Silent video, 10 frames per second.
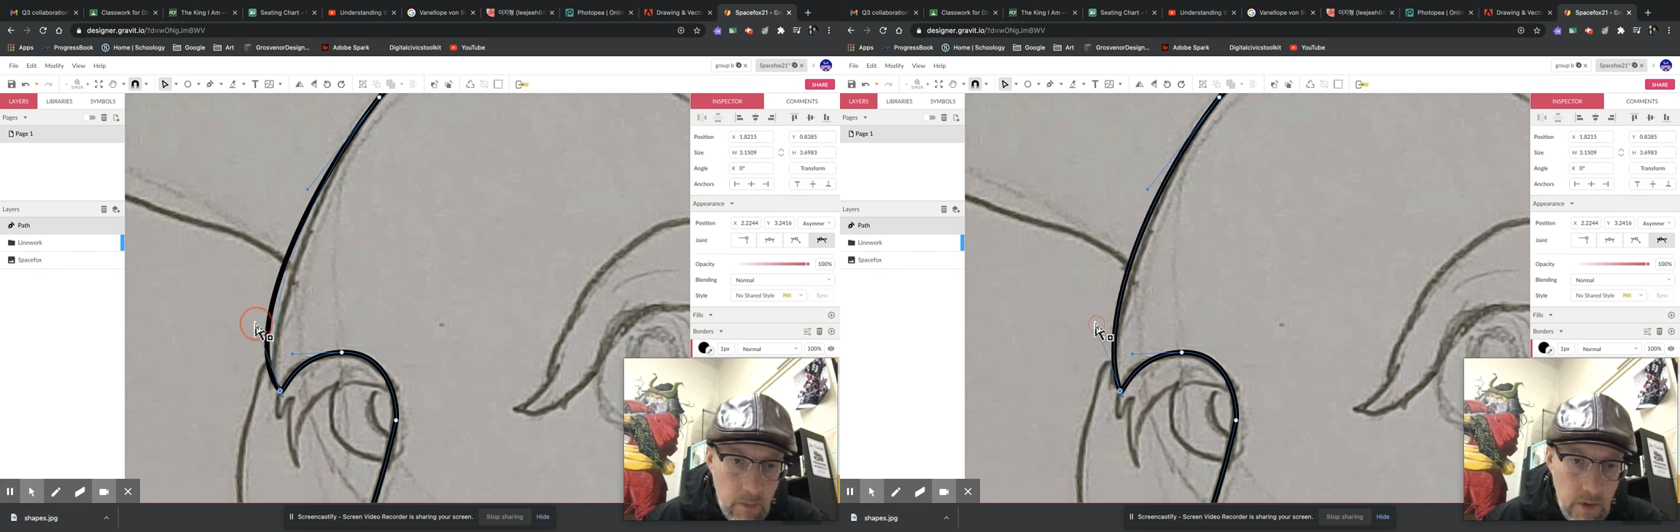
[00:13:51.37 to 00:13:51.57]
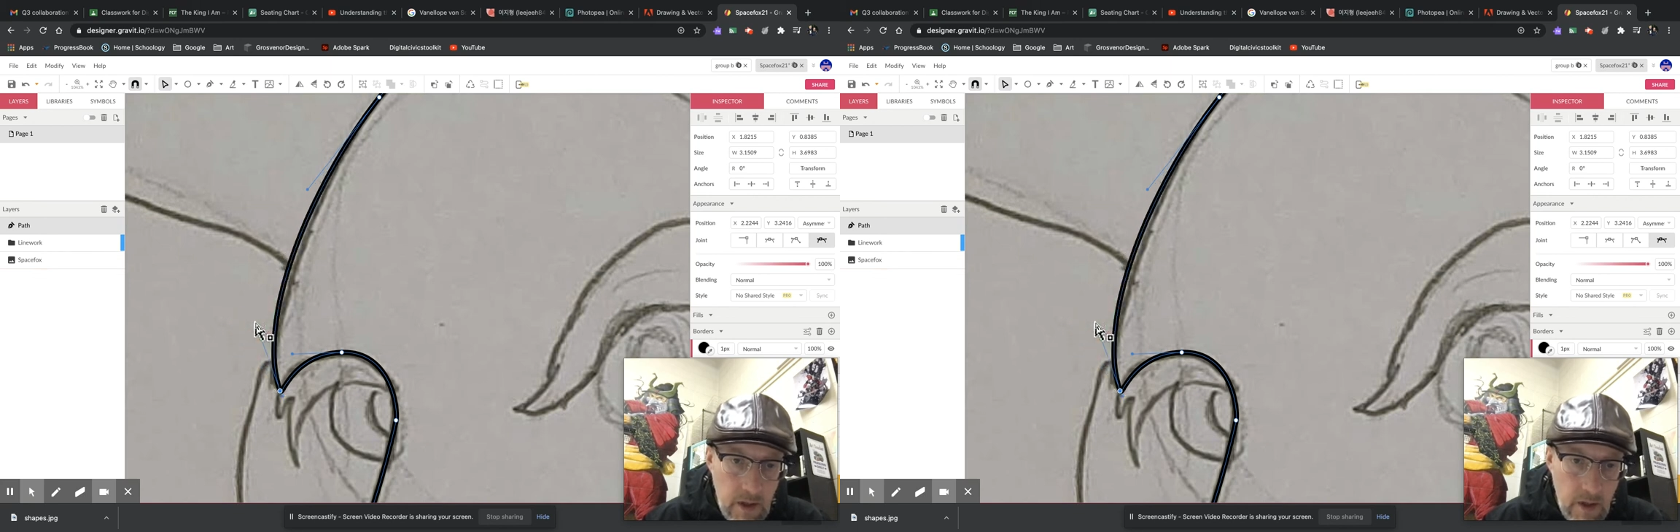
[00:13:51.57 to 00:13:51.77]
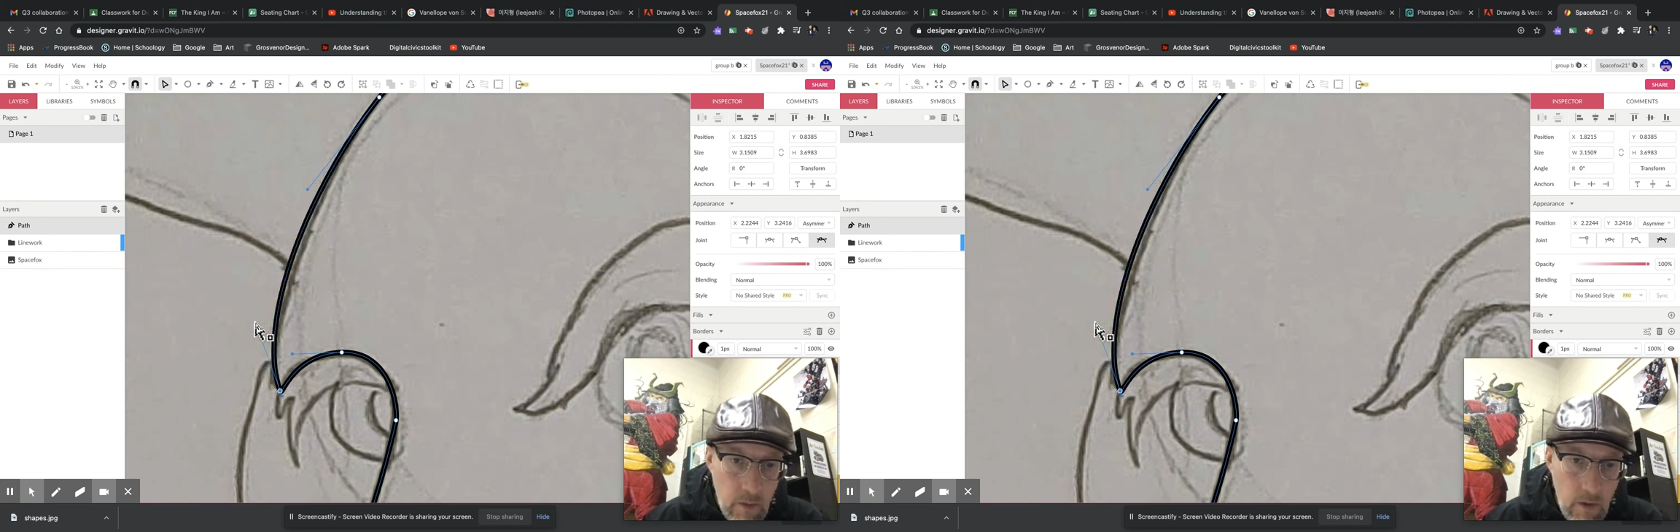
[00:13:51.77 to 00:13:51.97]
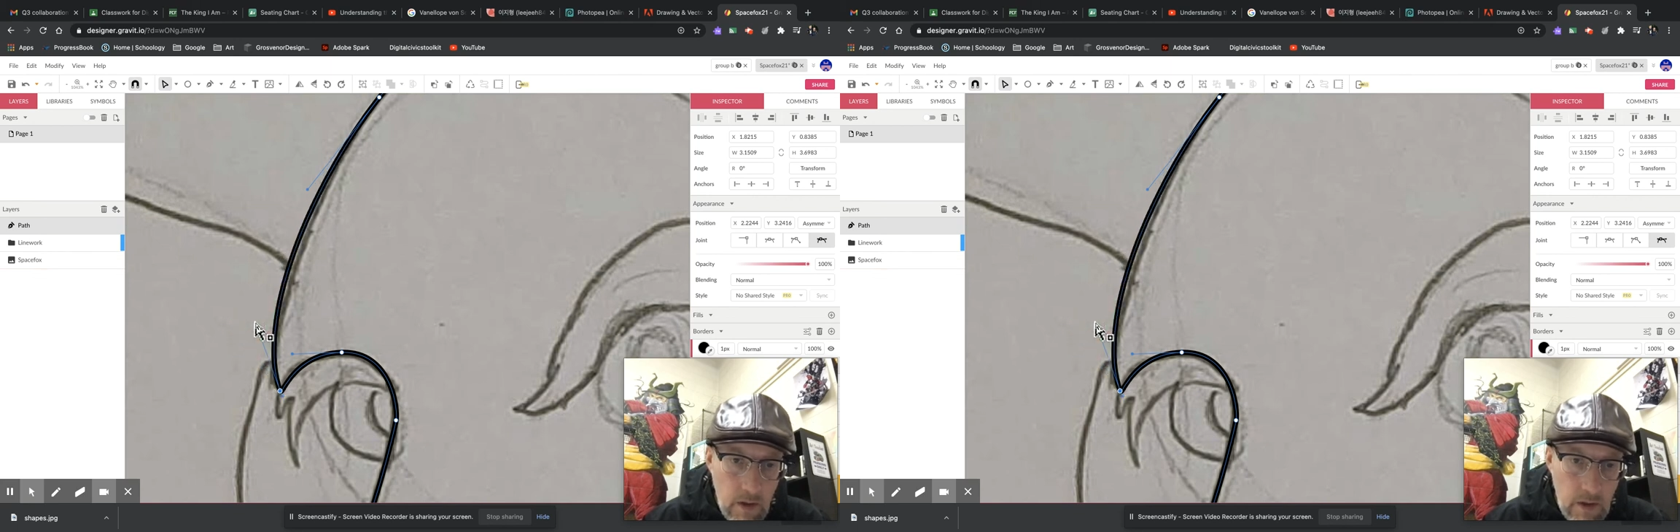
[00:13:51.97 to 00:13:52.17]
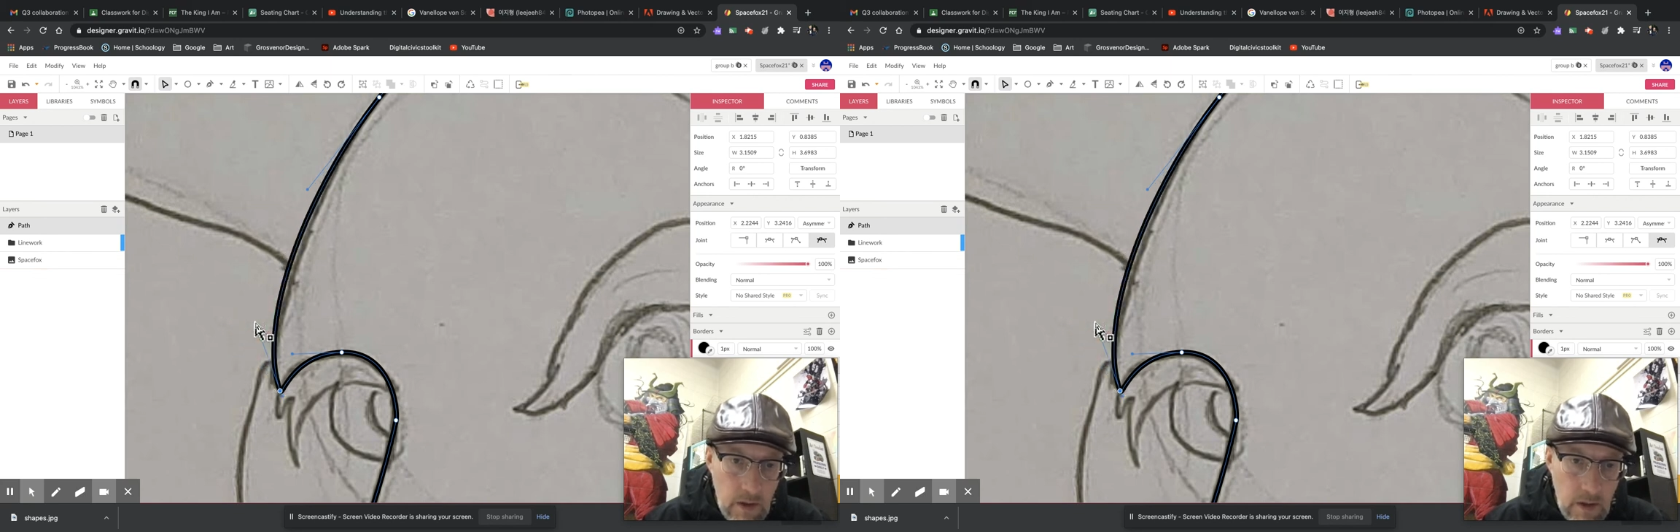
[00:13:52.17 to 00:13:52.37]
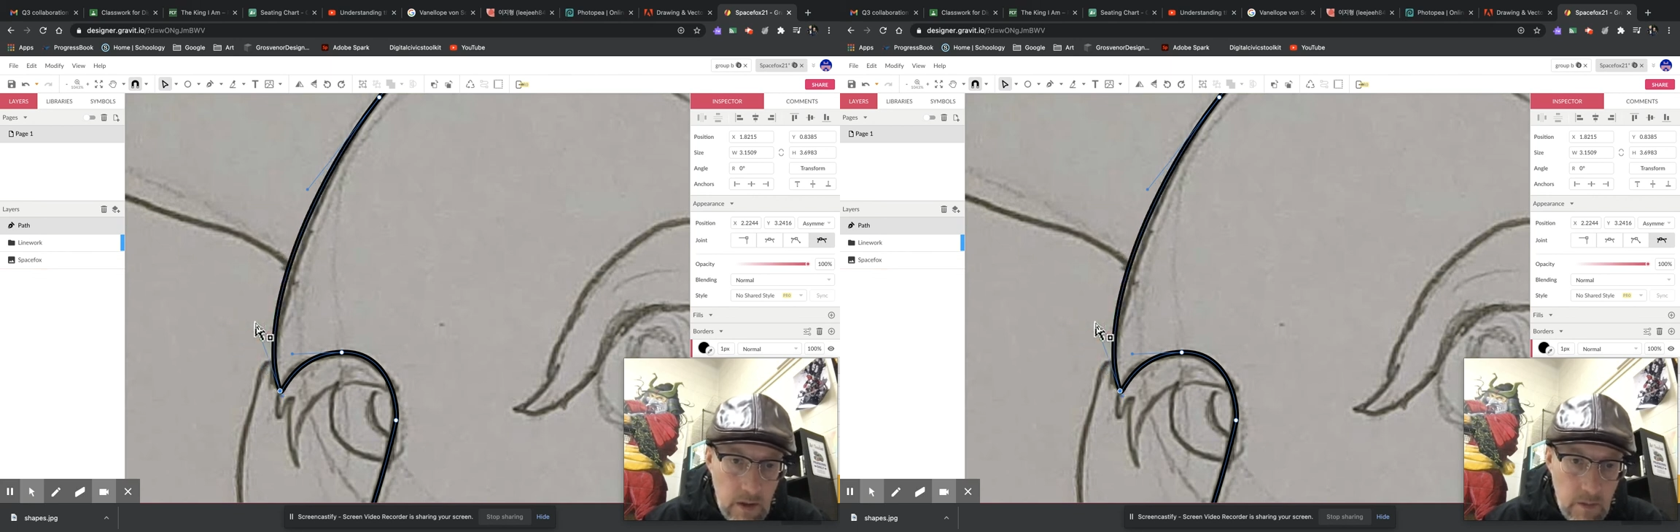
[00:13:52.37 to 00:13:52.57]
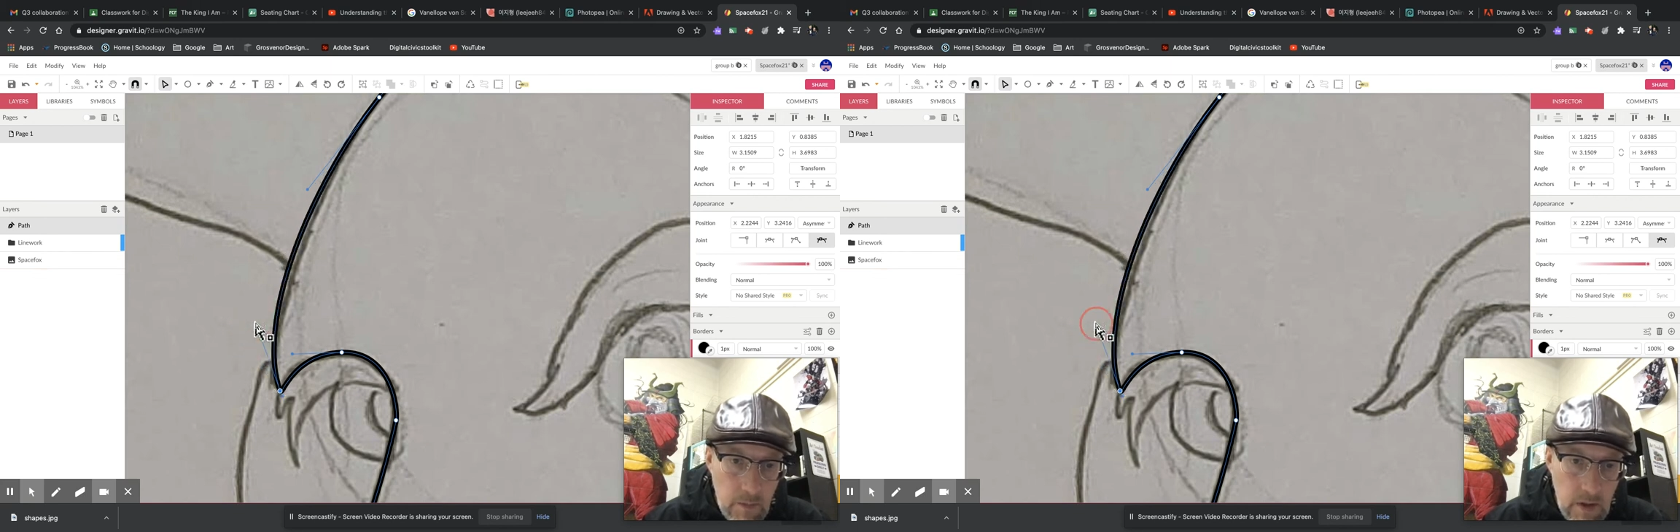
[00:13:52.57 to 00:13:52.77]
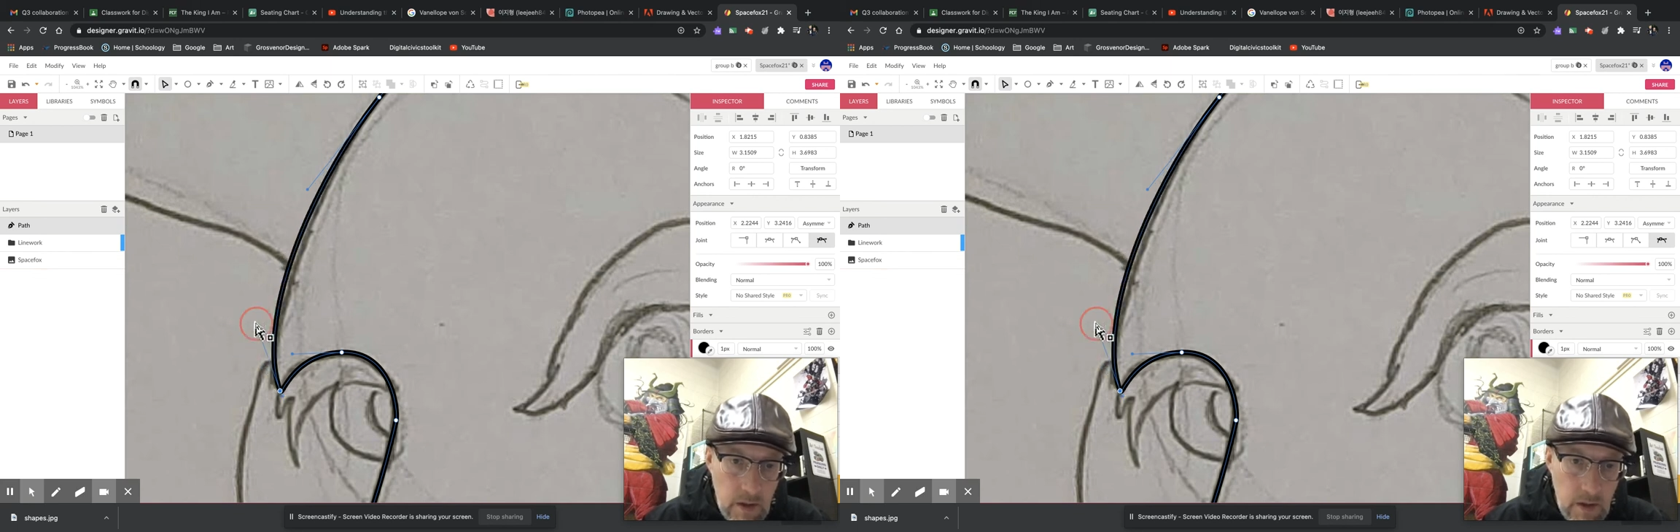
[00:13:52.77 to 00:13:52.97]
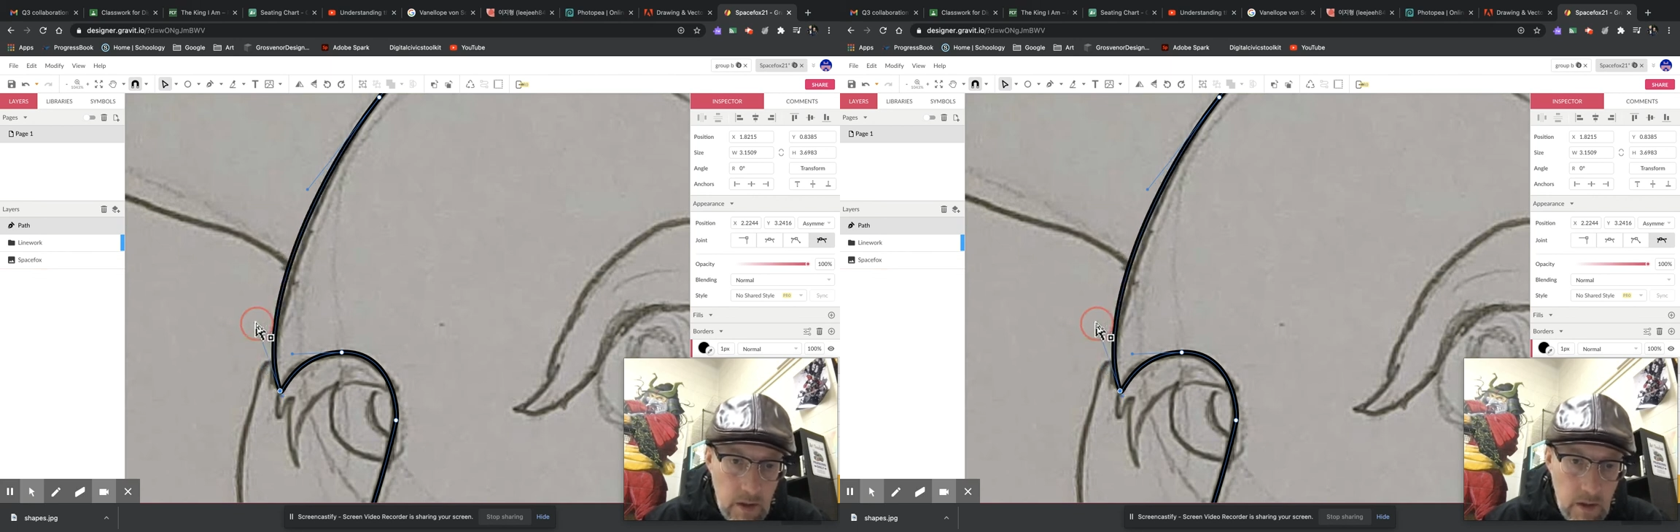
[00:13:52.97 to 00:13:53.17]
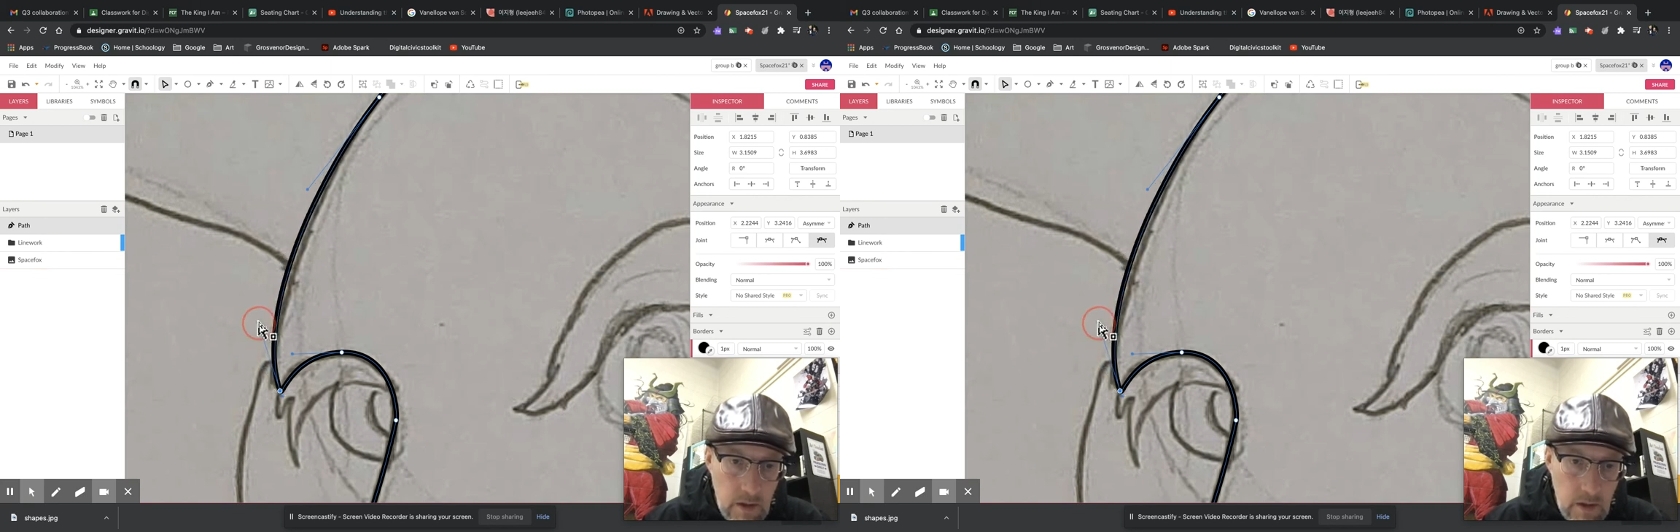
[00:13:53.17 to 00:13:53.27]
back where I need it to be.